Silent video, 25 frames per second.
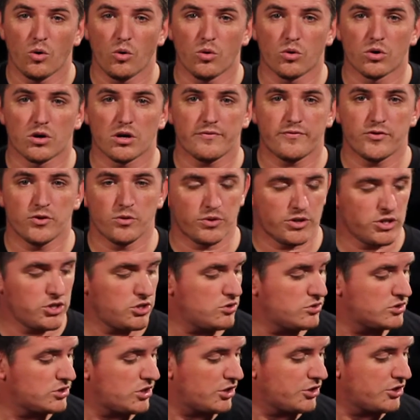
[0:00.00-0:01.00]
or if you want to
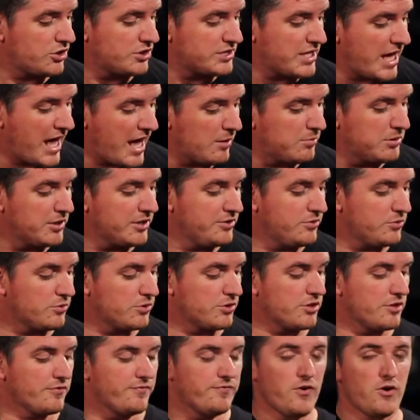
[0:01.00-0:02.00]
use it on your tablet
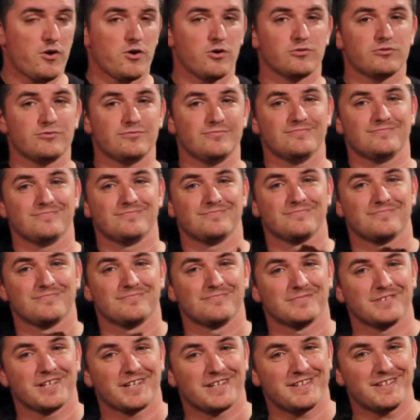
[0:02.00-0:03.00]
or your phone,
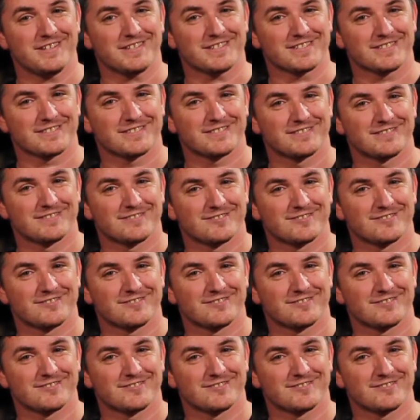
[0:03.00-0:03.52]
like this.